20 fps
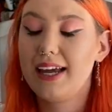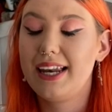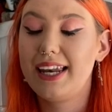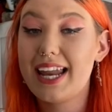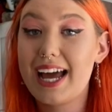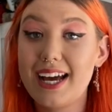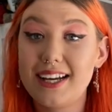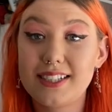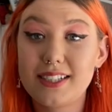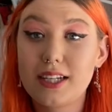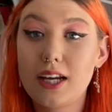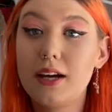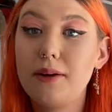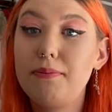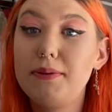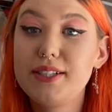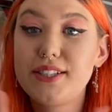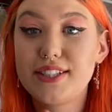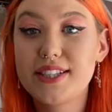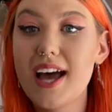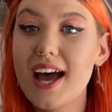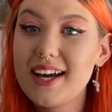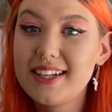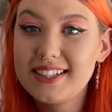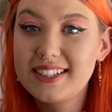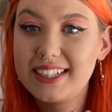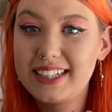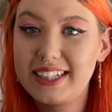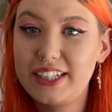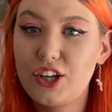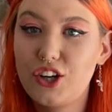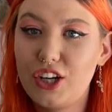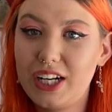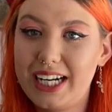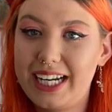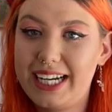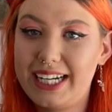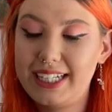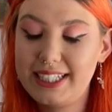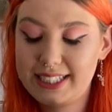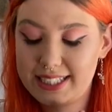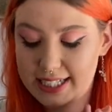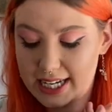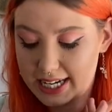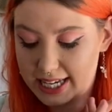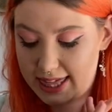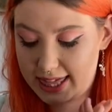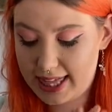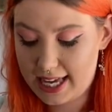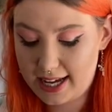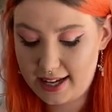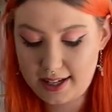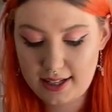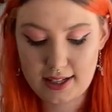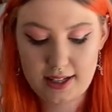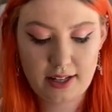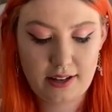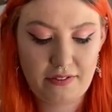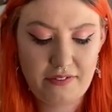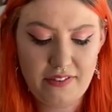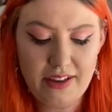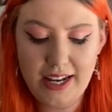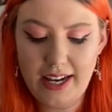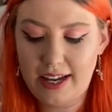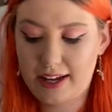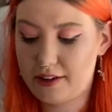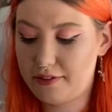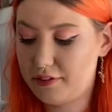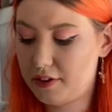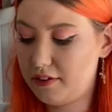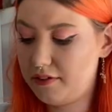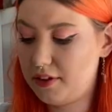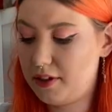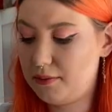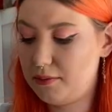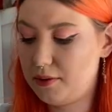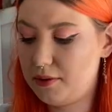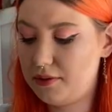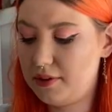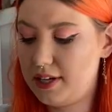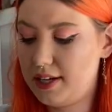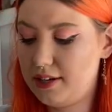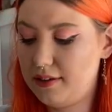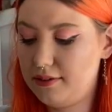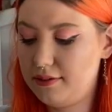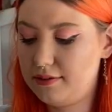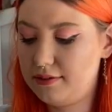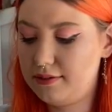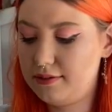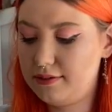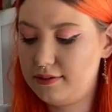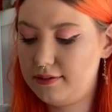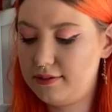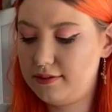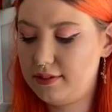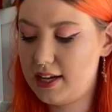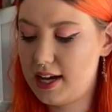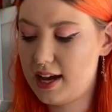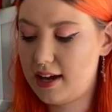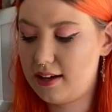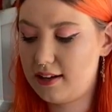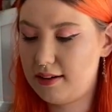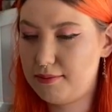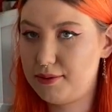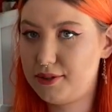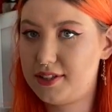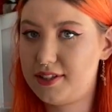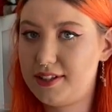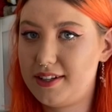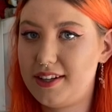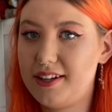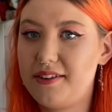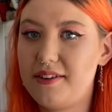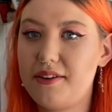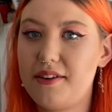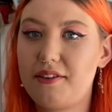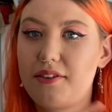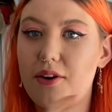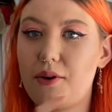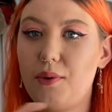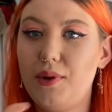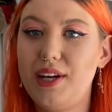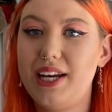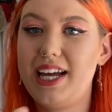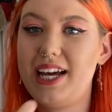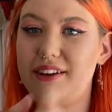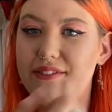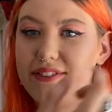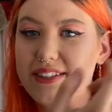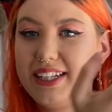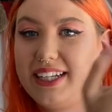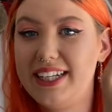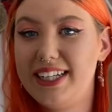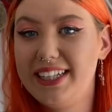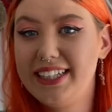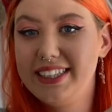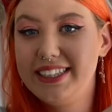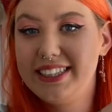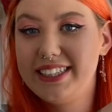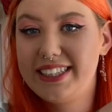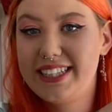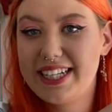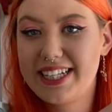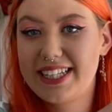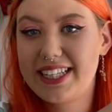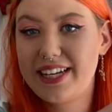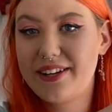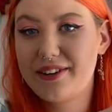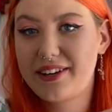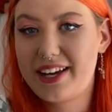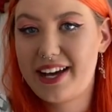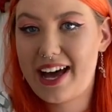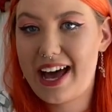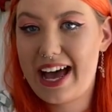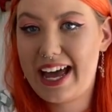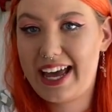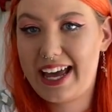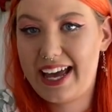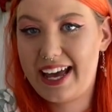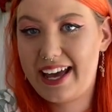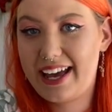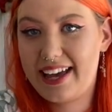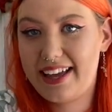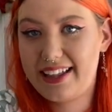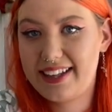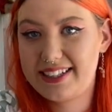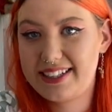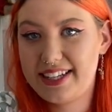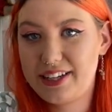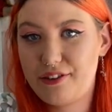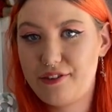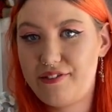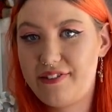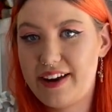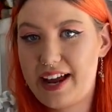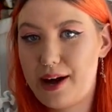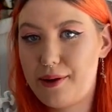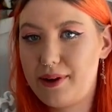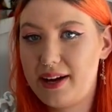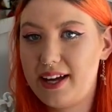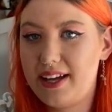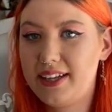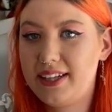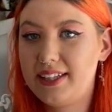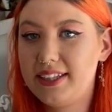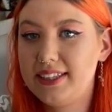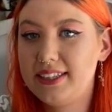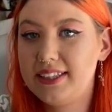Last but certainly not least, I feel like I've covered them all now. Yeah, I must have done. I've got one left. This little guy here, this little flower.